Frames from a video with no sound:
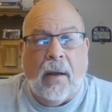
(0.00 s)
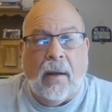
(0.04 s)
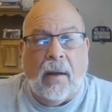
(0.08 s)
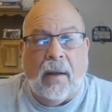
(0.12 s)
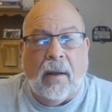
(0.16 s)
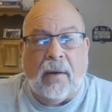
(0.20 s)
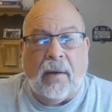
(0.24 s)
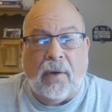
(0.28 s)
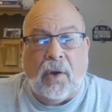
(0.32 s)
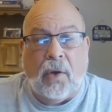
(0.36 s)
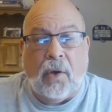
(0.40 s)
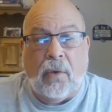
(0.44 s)

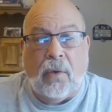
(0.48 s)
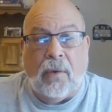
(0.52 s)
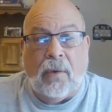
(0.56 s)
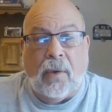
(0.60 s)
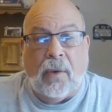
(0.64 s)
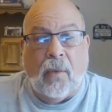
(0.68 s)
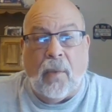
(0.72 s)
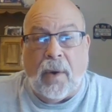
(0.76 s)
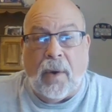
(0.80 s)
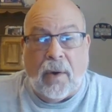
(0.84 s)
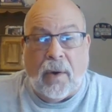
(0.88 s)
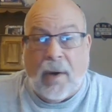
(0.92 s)
knew
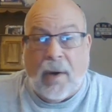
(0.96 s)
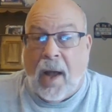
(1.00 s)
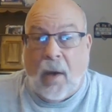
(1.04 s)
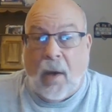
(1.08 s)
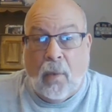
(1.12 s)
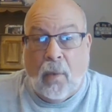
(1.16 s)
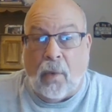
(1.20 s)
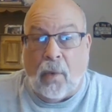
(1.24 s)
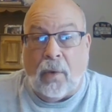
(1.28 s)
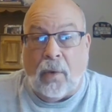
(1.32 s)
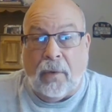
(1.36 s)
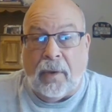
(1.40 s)
that we are
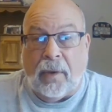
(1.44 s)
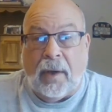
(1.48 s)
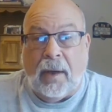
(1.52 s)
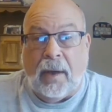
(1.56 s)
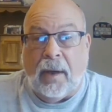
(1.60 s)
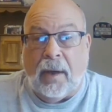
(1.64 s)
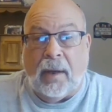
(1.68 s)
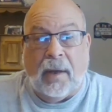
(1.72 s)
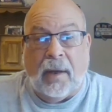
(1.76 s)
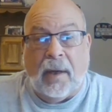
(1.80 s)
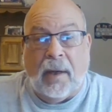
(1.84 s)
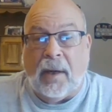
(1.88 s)
not worthy
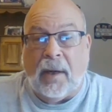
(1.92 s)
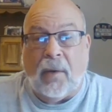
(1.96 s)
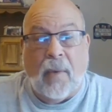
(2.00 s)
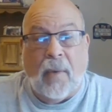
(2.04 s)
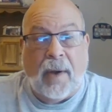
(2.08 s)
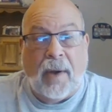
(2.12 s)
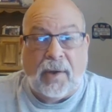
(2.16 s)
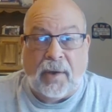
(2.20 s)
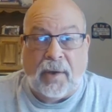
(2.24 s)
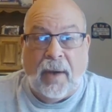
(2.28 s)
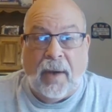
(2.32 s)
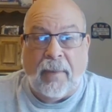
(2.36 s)
in any
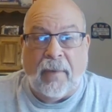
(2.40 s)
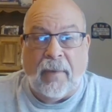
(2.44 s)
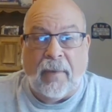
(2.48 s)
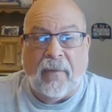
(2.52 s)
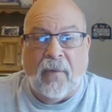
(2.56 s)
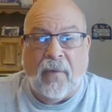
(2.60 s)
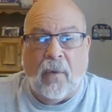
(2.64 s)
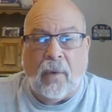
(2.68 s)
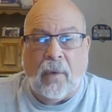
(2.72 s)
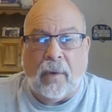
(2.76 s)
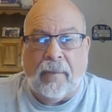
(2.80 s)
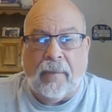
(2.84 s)
way, shape, or
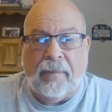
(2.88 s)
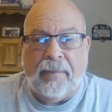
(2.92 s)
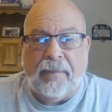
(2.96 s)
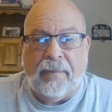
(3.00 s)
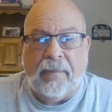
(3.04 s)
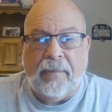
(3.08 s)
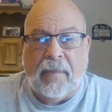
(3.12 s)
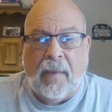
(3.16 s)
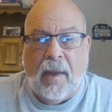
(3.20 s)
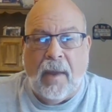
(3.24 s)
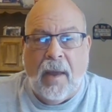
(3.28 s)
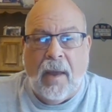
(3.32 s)
form.
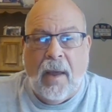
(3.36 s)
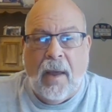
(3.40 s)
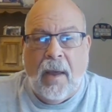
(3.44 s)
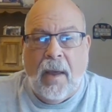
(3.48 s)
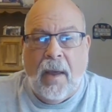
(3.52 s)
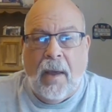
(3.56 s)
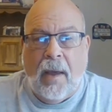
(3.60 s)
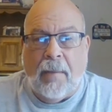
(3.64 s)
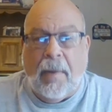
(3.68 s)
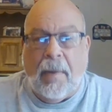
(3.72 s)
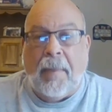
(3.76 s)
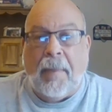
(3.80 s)

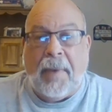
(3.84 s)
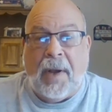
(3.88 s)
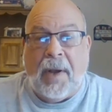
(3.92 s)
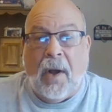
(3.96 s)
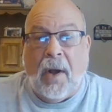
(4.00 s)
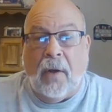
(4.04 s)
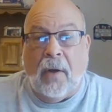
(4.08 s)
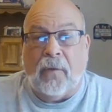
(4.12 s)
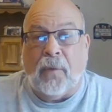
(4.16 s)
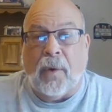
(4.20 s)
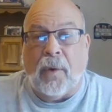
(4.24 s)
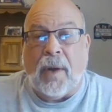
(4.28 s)
But
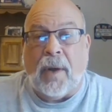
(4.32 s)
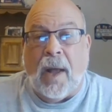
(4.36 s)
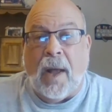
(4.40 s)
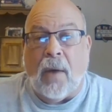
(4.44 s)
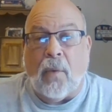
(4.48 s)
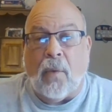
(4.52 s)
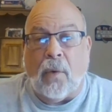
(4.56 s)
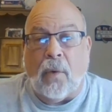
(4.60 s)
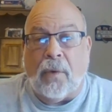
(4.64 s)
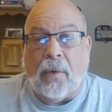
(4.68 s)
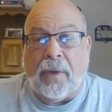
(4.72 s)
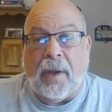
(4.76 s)
because we're
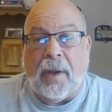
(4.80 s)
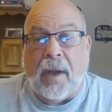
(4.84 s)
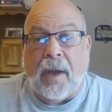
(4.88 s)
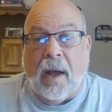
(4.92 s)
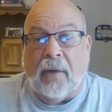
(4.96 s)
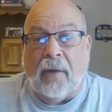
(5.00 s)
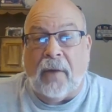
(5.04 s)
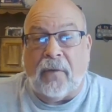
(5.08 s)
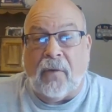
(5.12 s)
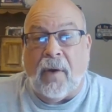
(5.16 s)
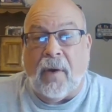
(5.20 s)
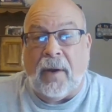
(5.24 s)
not worthy,
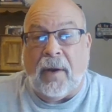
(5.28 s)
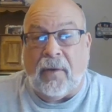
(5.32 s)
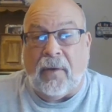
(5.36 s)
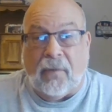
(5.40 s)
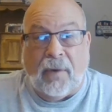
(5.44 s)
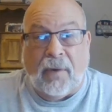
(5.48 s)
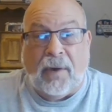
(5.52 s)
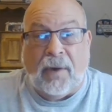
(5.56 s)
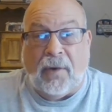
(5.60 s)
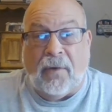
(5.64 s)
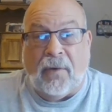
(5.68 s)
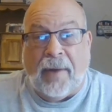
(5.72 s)
God's grace
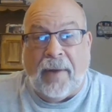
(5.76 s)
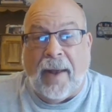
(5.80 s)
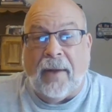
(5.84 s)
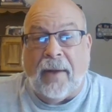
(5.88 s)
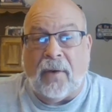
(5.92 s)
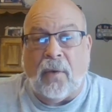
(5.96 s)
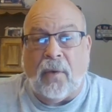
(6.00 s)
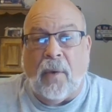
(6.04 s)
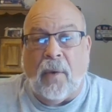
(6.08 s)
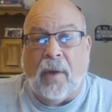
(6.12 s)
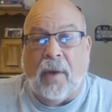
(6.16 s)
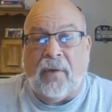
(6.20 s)
reaches
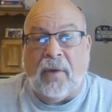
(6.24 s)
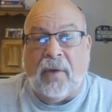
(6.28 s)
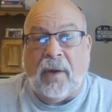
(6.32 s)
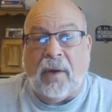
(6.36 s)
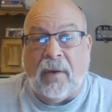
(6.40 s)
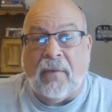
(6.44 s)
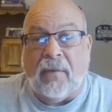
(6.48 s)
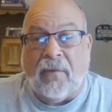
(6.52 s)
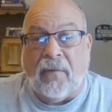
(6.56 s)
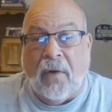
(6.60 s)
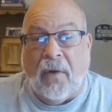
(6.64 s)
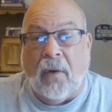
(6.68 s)
out to us, it
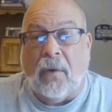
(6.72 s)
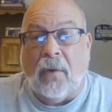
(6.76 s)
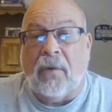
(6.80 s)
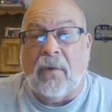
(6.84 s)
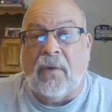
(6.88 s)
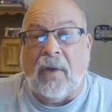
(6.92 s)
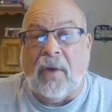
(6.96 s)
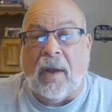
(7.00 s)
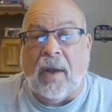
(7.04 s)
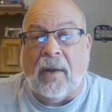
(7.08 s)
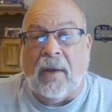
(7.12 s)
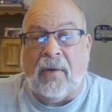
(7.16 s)

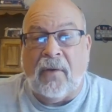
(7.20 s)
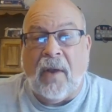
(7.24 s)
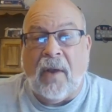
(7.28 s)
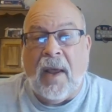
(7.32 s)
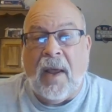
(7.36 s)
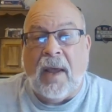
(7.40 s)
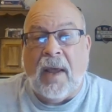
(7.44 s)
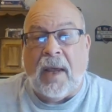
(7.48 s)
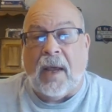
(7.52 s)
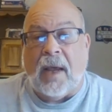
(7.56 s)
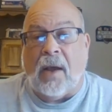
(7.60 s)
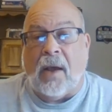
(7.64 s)
enfolds us,
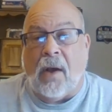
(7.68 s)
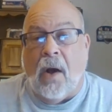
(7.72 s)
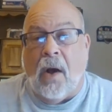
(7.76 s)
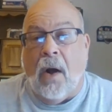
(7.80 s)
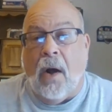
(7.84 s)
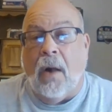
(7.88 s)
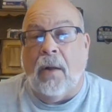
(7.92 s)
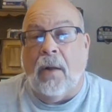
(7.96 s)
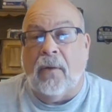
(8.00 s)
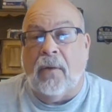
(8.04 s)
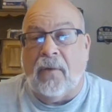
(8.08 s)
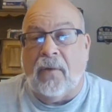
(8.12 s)
it
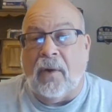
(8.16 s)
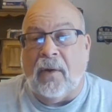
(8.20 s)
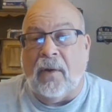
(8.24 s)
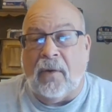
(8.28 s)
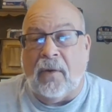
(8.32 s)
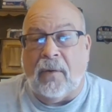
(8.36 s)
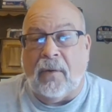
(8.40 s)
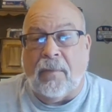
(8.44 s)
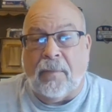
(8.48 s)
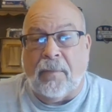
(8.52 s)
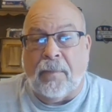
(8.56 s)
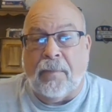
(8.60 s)
calls
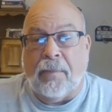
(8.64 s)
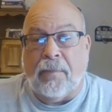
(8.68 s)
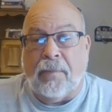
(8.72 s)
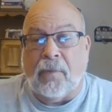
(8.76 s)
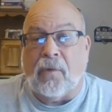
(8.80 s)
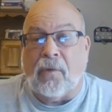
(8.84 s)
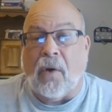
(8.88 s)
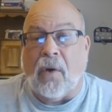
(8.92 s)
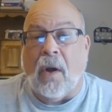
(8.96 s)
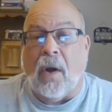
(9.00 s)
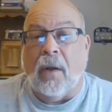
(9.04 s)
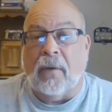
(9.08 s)
us,
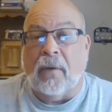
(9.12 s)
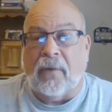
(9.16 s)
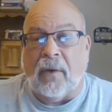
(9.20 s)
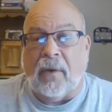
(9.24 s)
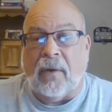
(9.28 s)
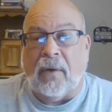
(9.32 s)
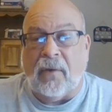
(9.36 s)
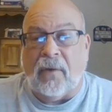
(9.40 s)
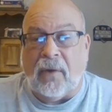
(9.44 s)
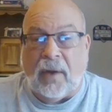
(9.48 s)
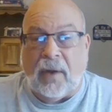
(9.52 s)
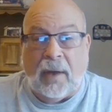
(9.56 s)
draws
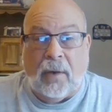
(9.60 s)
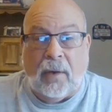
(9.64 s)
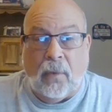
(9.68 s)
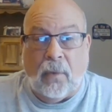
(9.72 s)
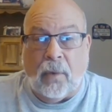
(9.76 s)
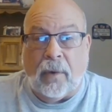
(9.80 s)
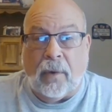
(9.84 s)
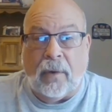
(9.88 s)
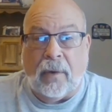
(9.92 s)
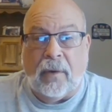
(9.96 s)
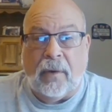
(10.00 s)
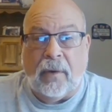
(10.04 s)
us
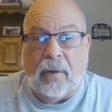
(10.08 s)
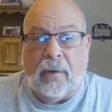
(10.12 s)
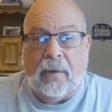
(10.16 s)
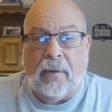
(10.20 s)
inward.